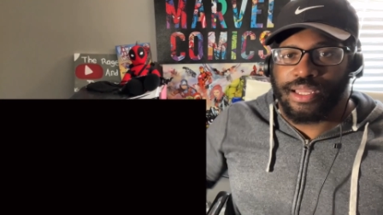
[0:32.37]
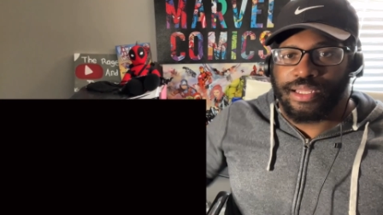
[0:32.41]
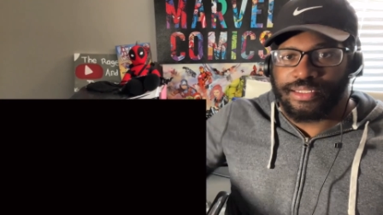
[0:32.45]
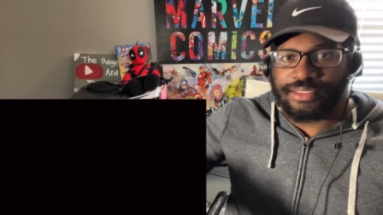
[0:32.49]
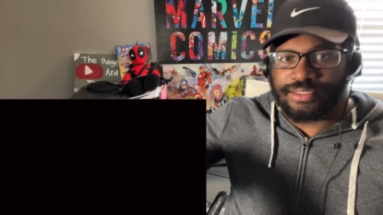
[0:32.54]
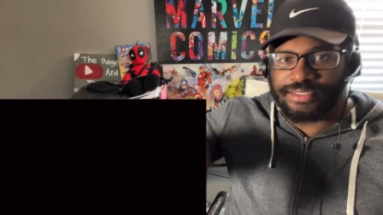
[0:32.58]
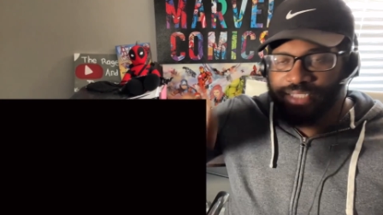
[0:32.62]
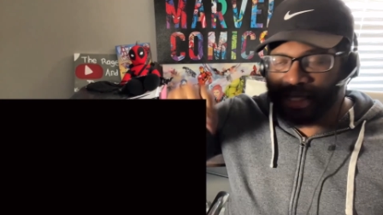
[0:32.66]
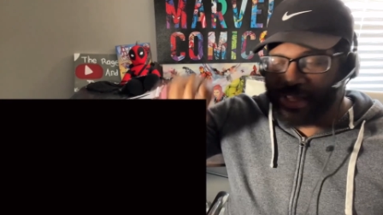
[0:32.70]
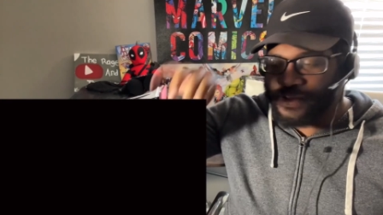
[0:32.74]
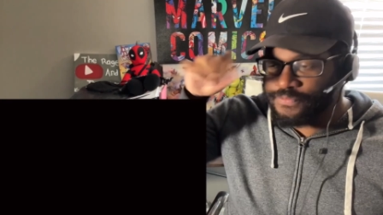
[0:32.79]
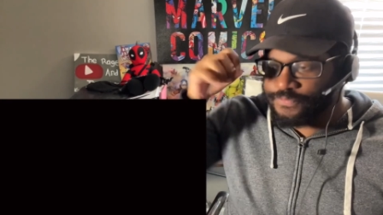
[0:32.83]

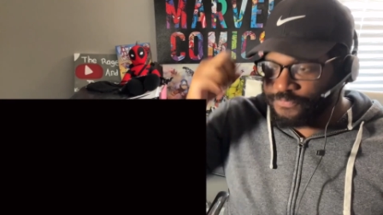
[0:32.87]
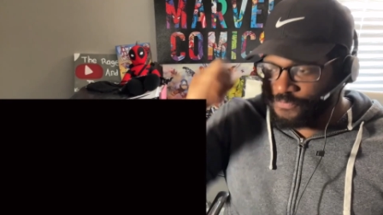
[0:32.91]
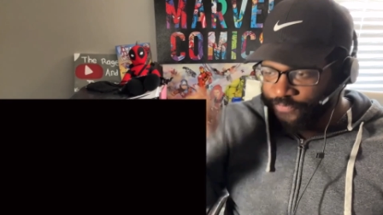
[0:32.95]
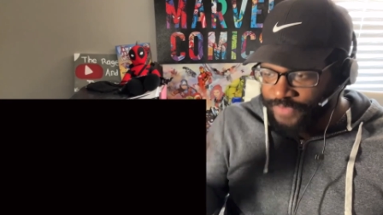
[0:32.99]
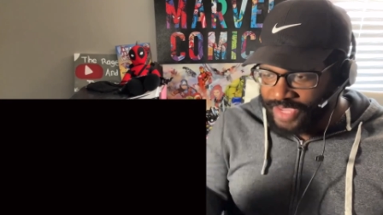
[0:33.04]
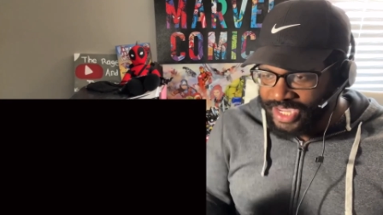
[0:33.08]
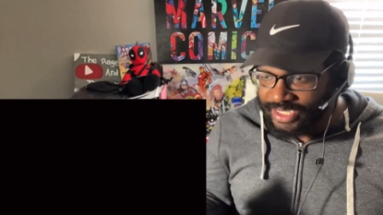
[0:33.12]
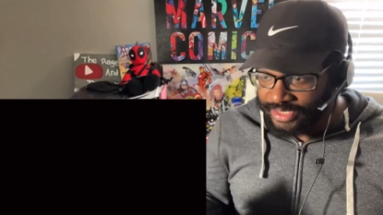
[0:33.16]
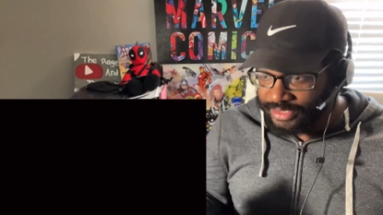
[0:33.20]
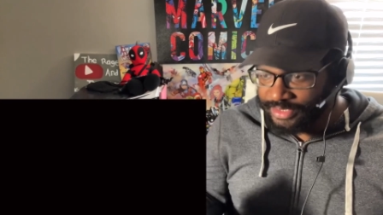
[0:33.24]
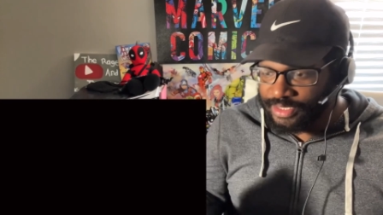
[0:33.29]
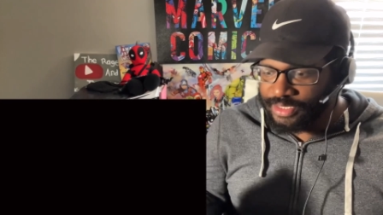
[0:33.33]

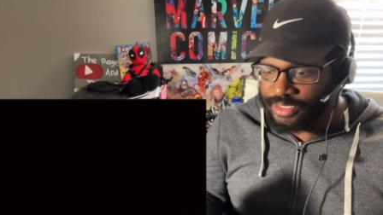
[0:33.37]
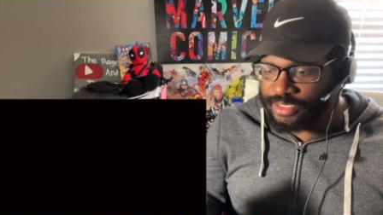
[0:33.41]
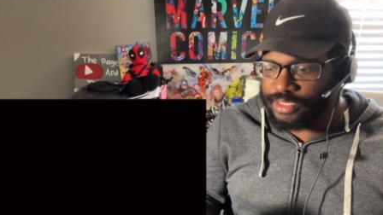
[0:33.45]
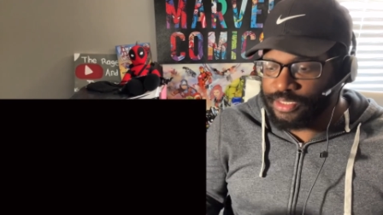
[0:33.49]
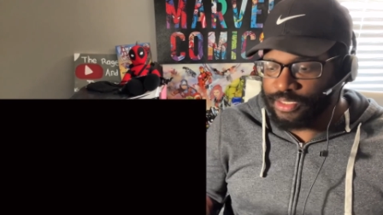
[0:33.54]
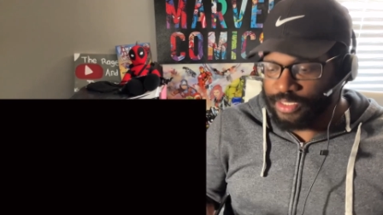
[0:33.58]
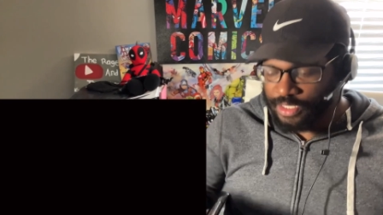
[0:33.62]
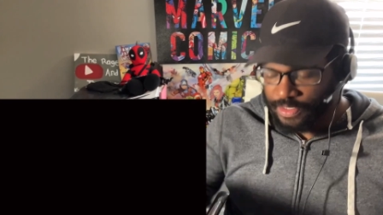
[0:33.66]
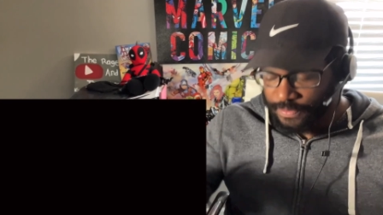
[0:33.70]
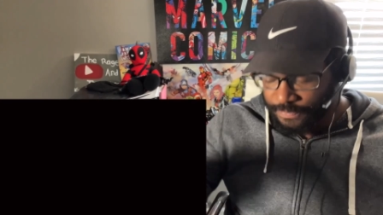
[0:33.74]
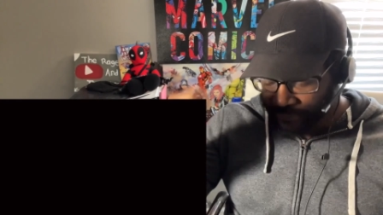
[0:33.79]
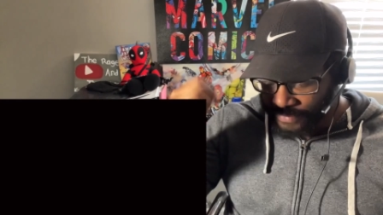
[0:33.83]
Davina
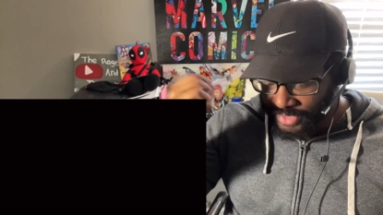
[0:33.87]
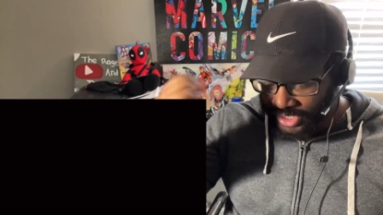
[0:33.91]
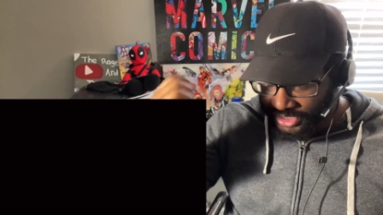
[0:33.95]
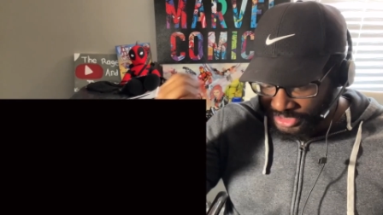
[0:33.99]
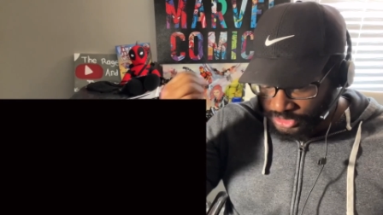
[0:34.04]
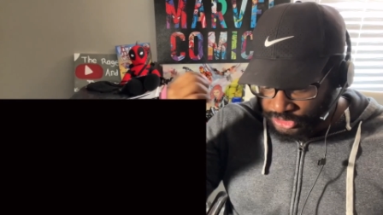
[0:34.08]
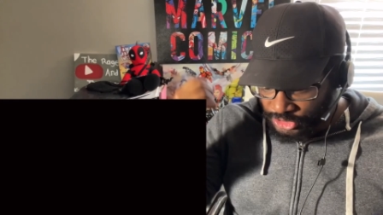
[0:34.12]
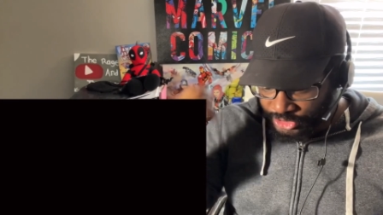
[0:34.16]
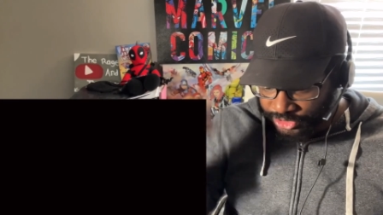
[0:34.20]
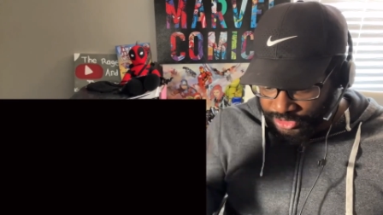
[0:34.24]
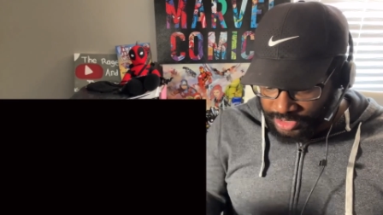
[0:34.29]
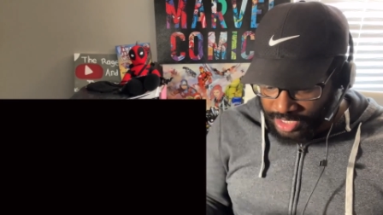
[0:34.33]

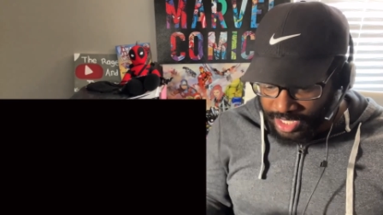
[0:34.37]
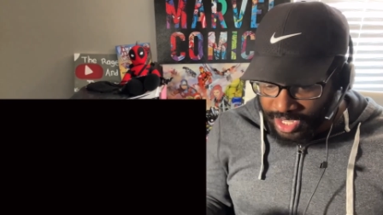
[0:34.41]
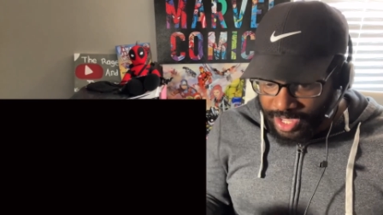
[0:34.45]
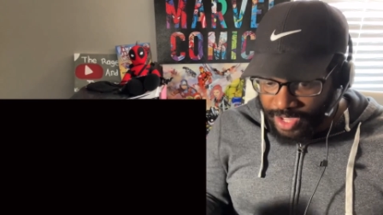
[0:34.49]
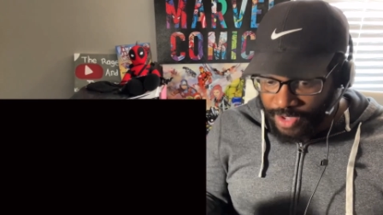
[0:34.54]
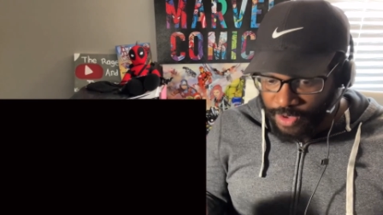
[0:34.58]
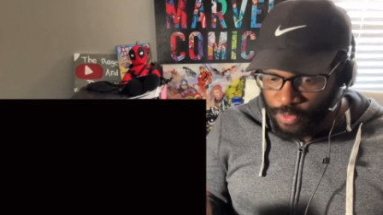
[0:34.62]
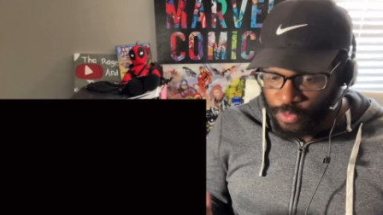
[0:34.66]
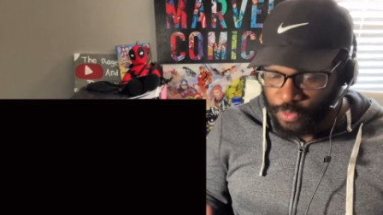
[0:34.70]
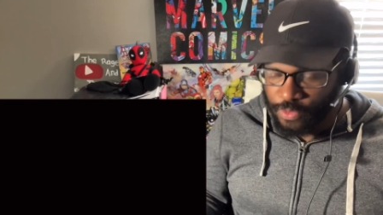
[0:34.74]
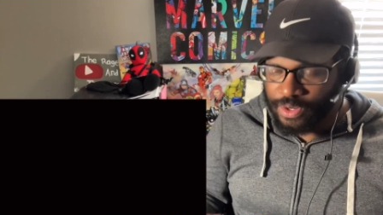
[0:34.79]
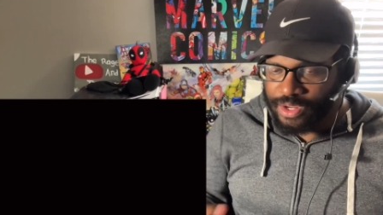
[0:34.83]

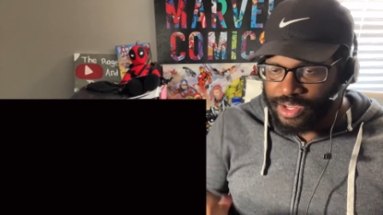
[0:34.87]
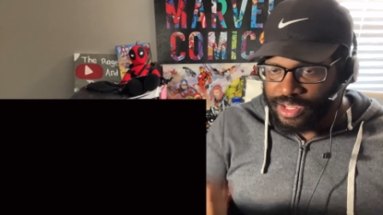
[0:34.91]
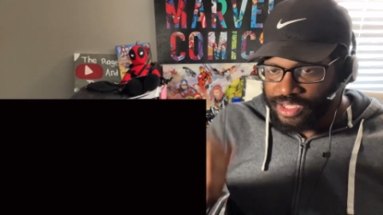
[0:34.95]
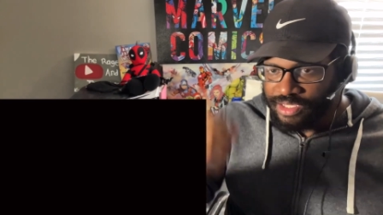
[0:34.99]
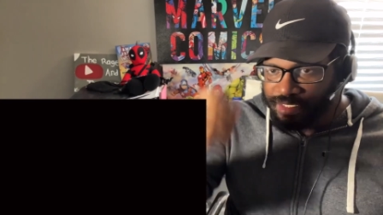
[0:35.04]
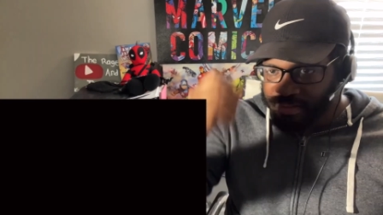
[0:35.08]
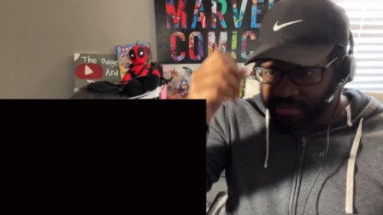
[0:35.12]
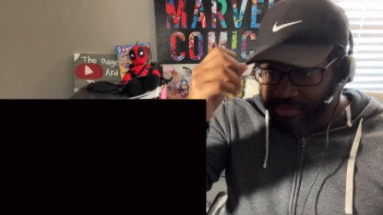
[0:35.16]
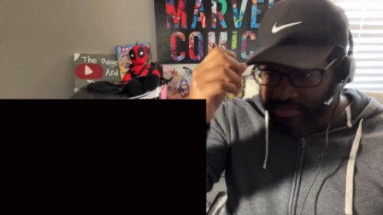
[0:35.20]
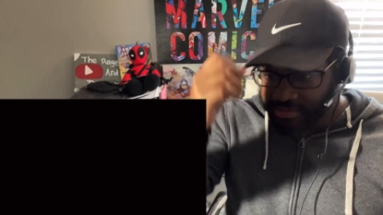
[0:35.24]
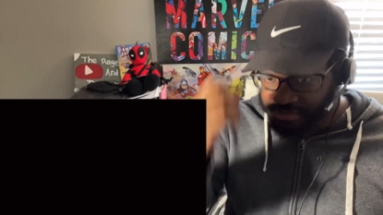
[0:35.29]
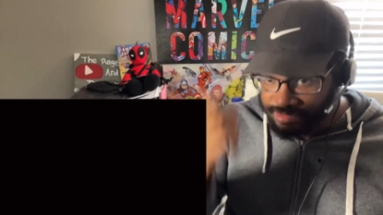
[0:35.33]
Michelle
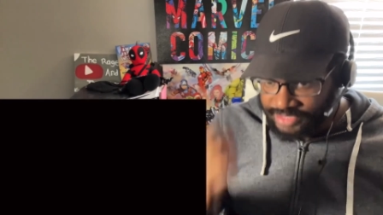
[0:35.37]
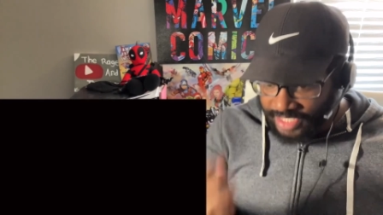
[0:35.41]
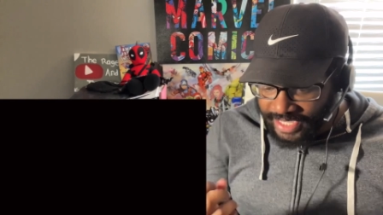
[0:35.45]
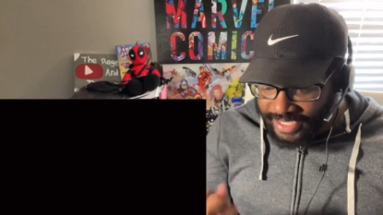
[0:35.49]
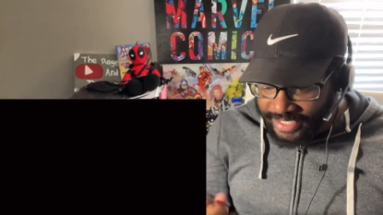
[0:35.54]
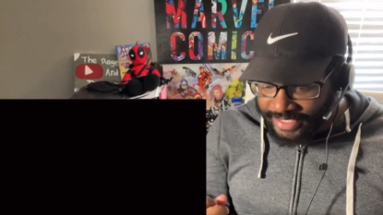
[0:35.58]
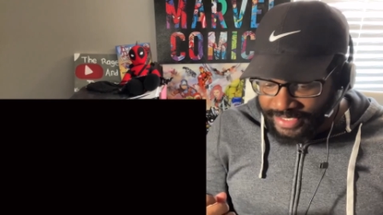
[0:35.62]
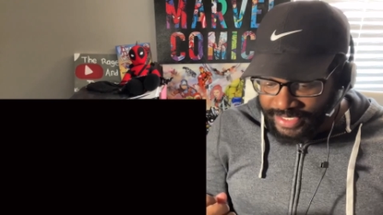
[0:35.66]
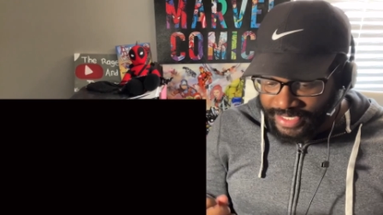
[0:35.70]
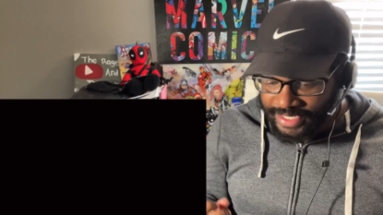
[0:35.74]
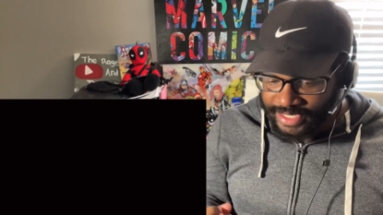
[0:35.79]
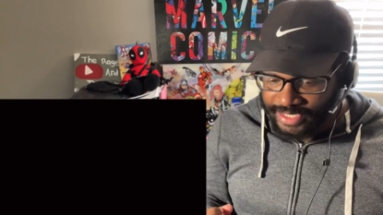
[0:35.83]

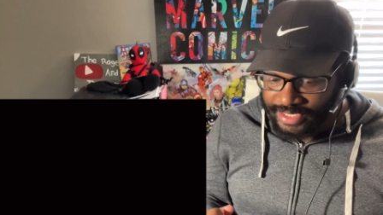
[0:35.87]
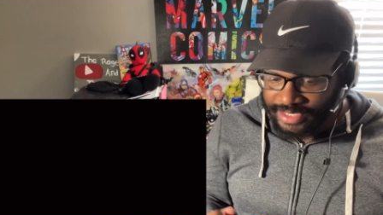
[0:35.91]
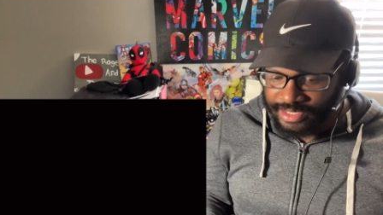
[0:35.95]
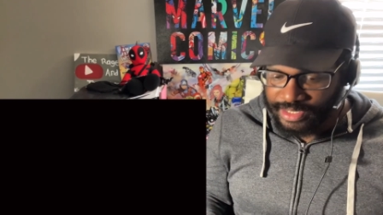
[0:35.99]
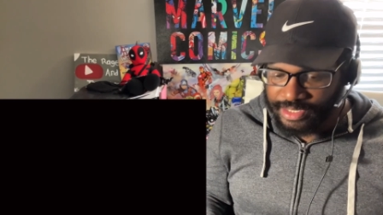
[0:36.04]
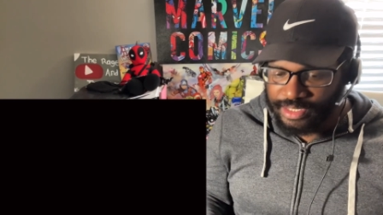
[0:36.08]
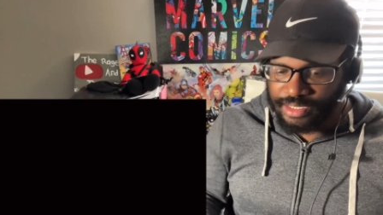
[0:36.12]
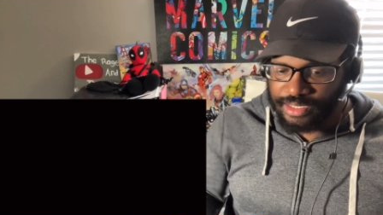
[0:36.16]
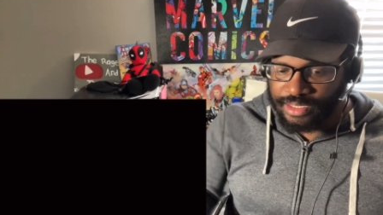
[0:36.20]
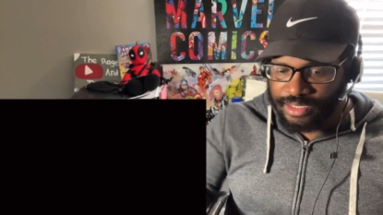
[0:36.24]
singing